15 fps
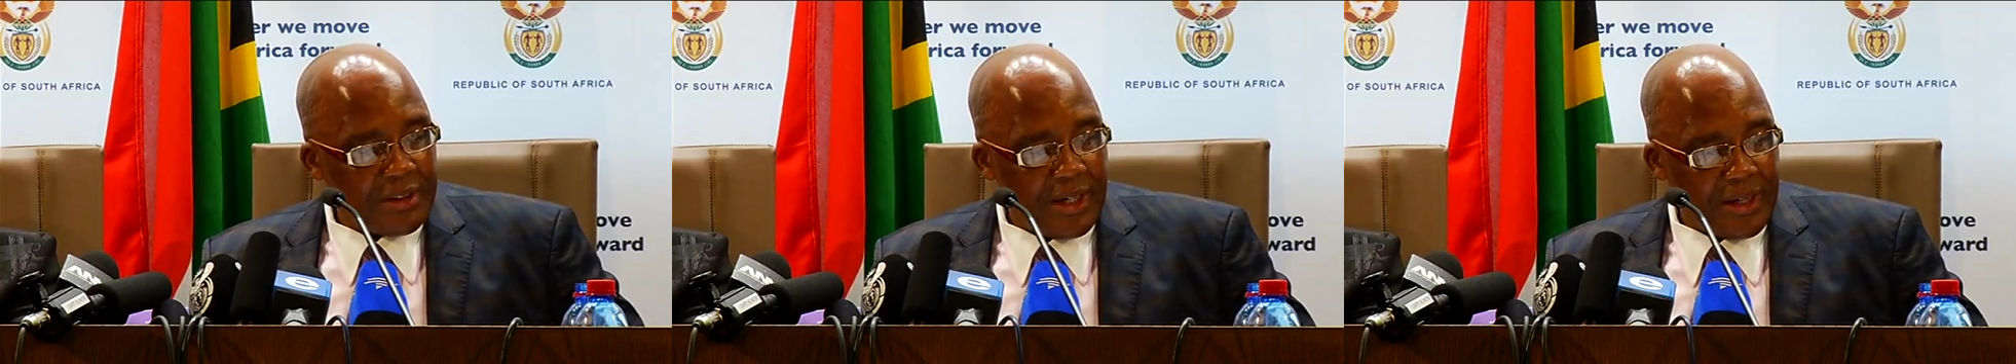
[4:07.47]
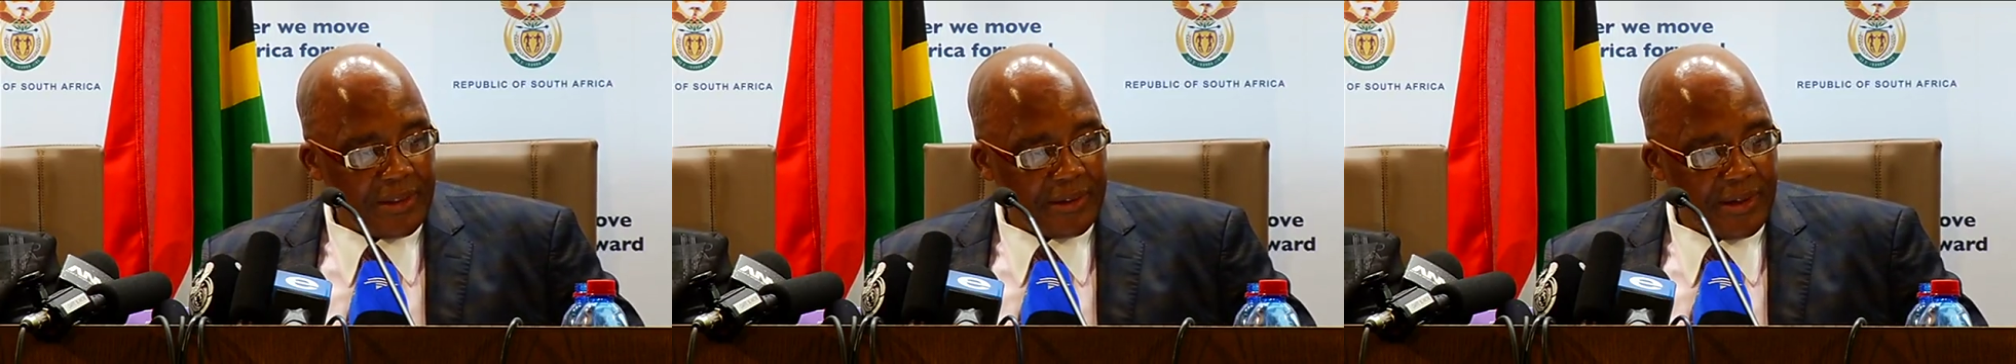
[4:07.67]

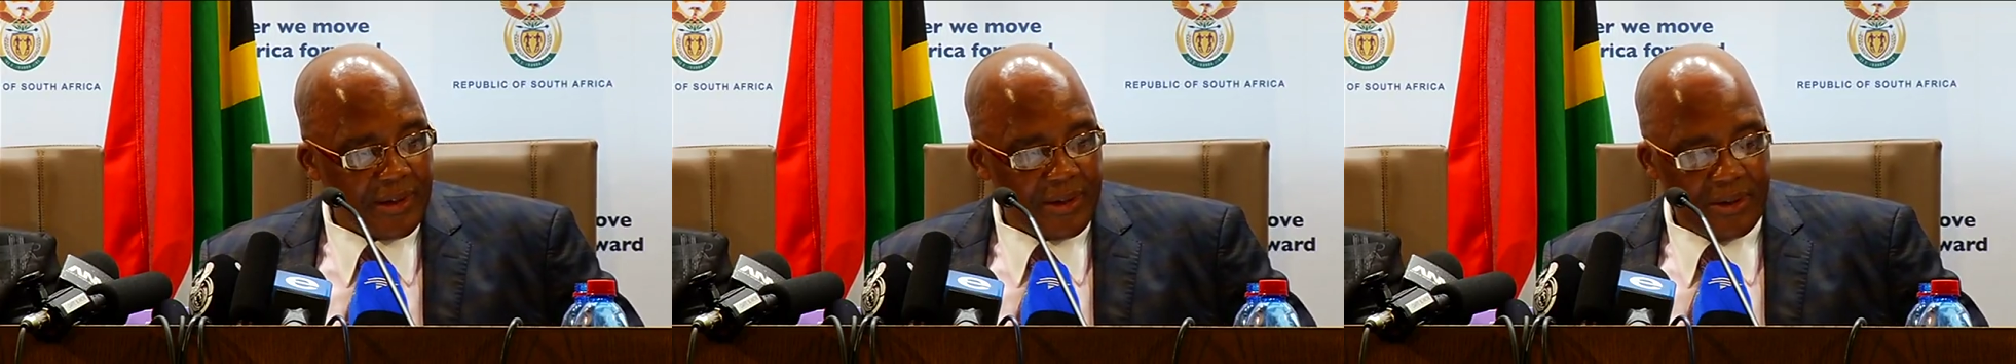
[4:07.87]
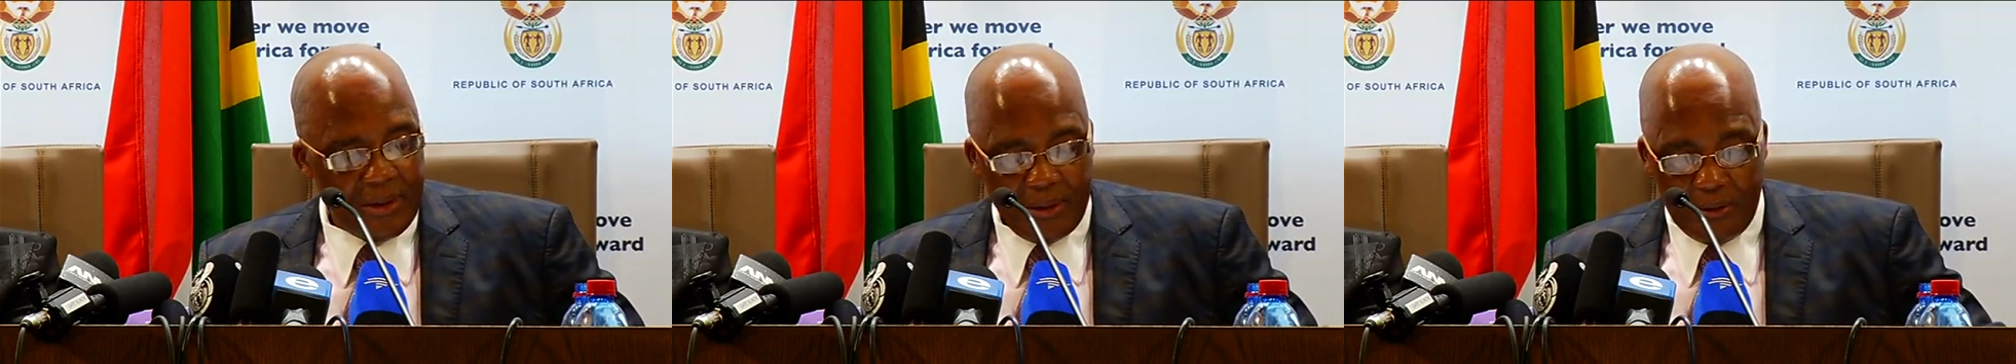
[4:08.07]

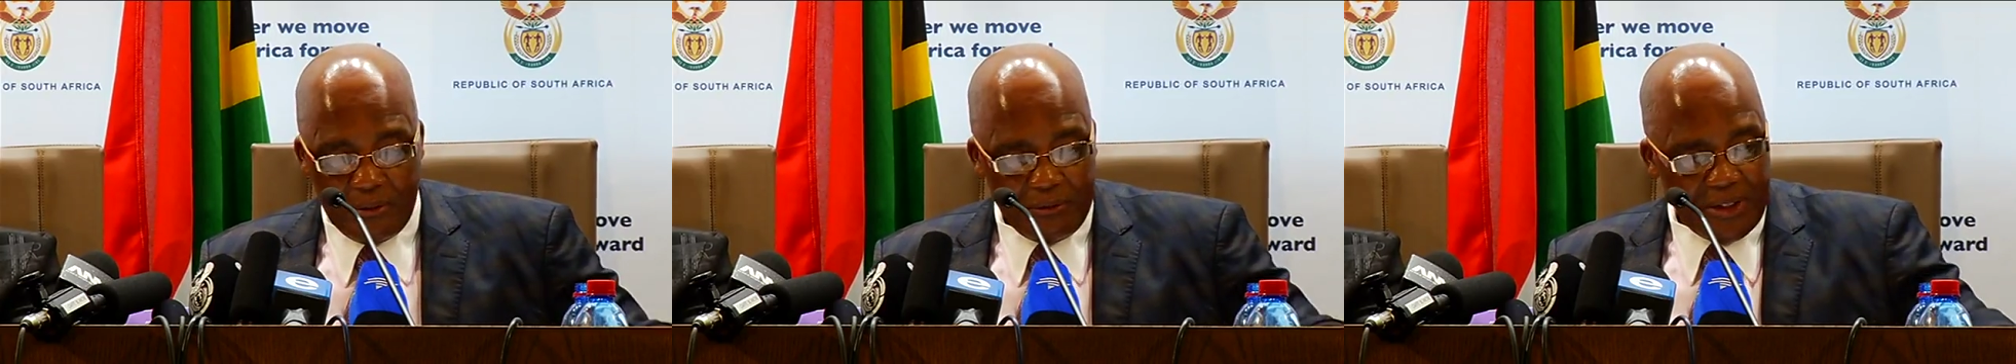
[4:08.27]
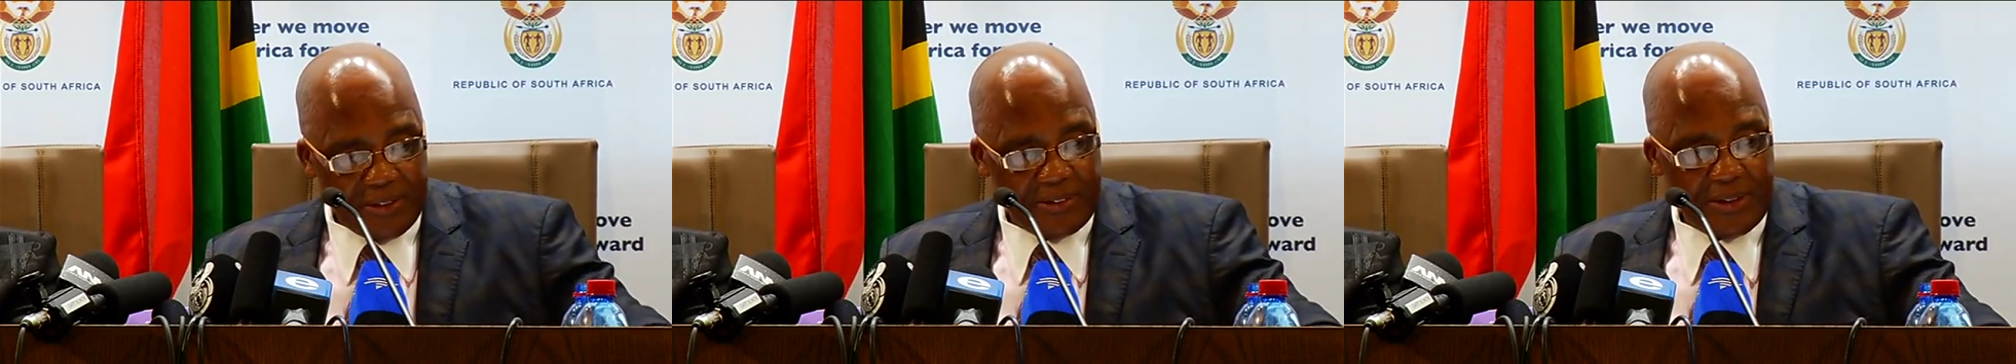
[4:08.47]
healthcare
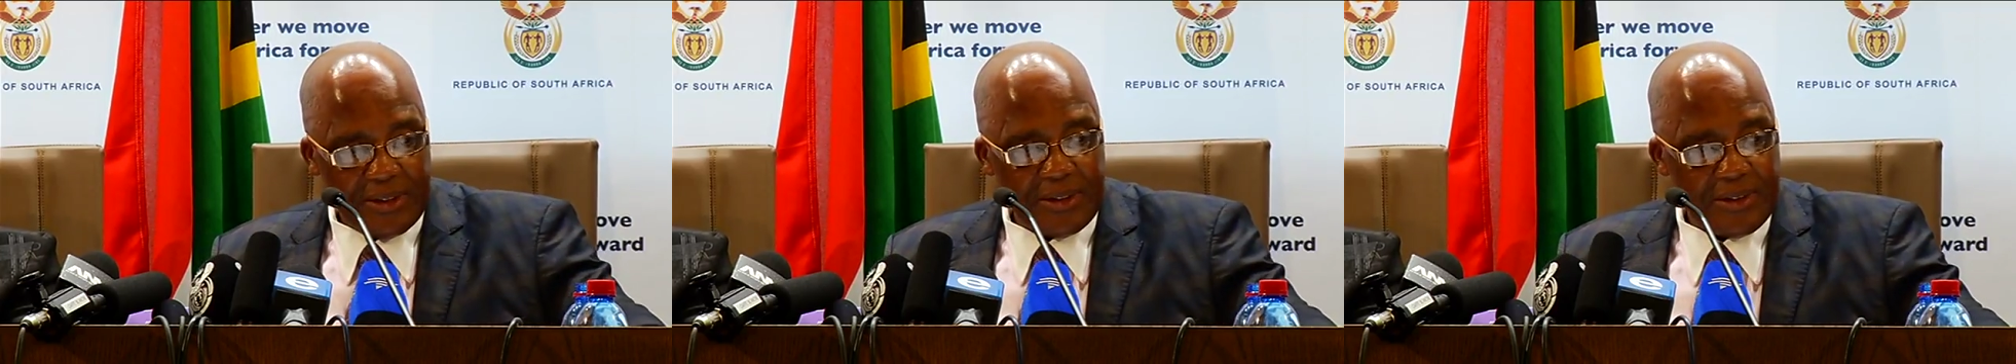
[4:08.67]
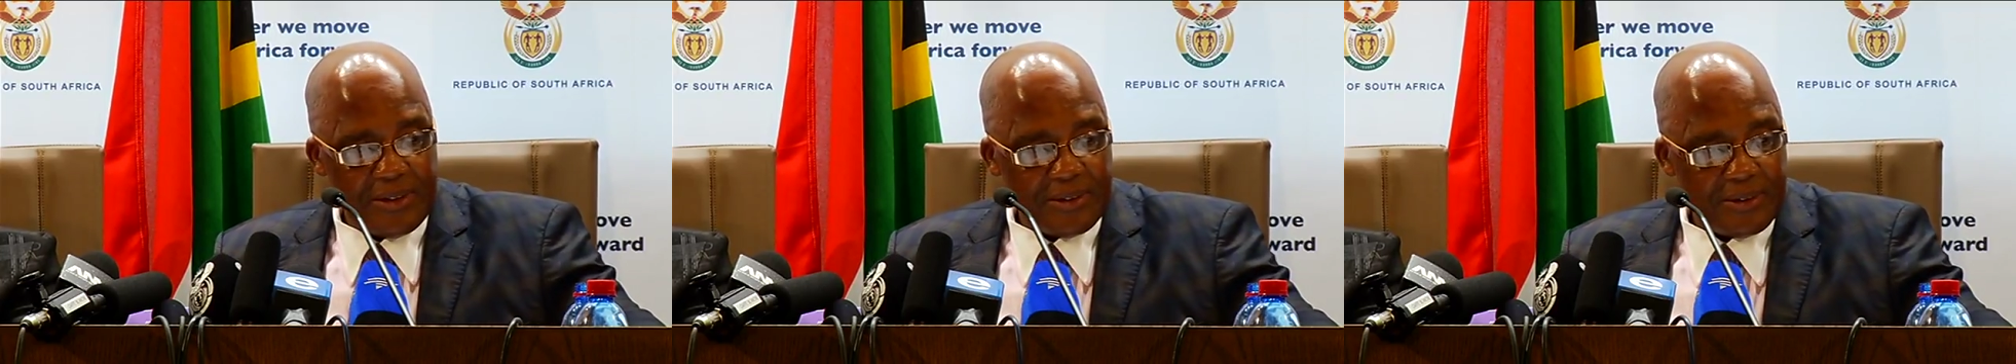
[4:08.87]

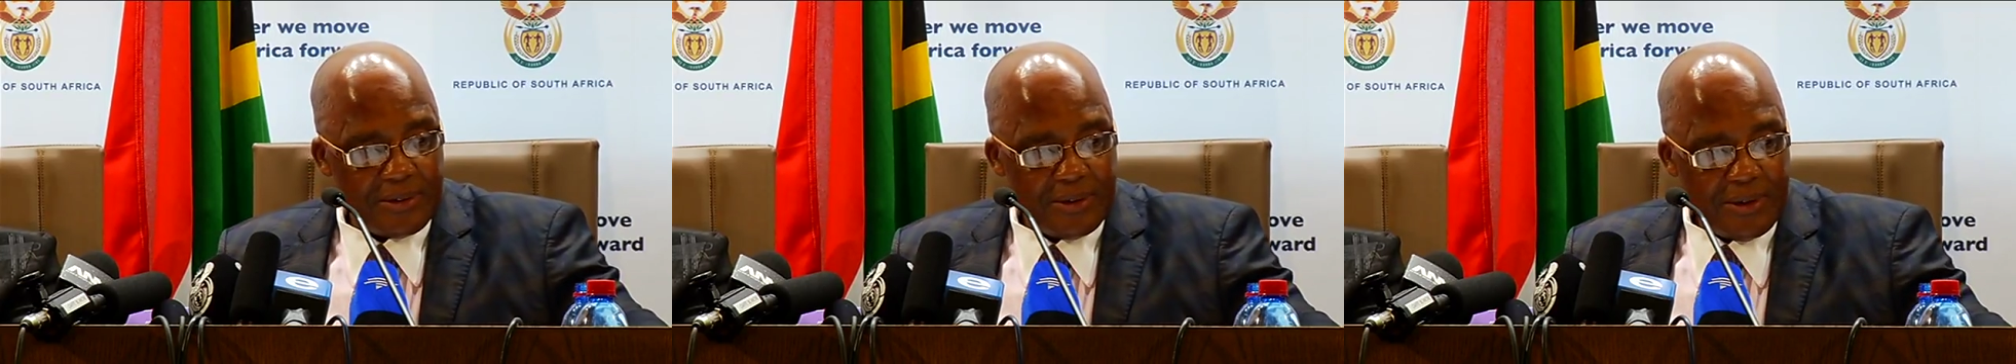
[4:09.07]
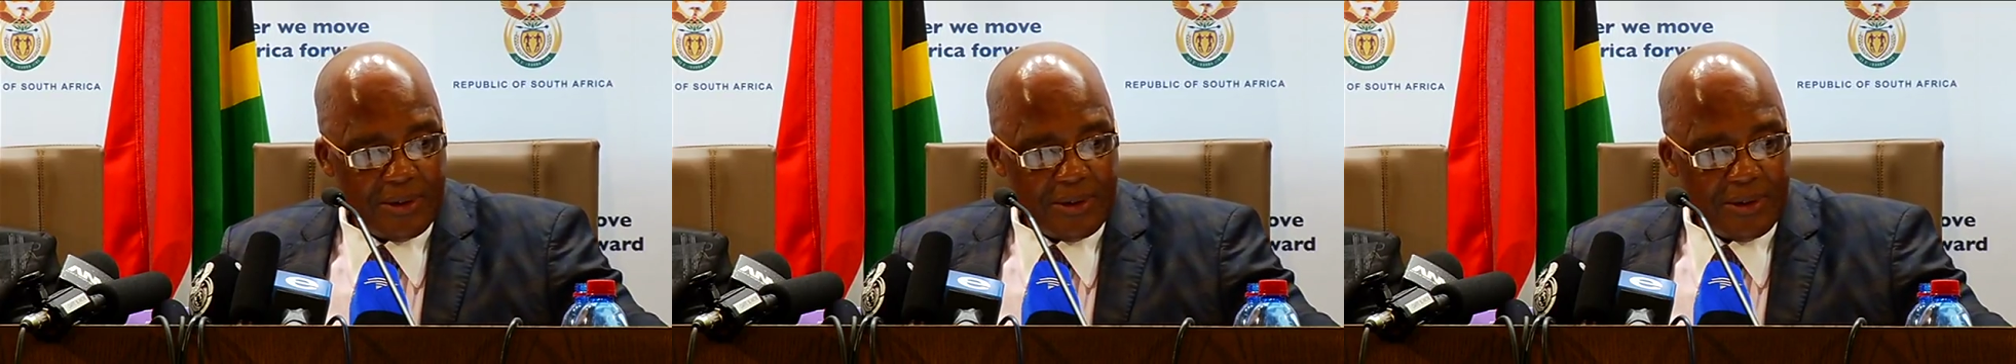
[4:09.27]
facilities,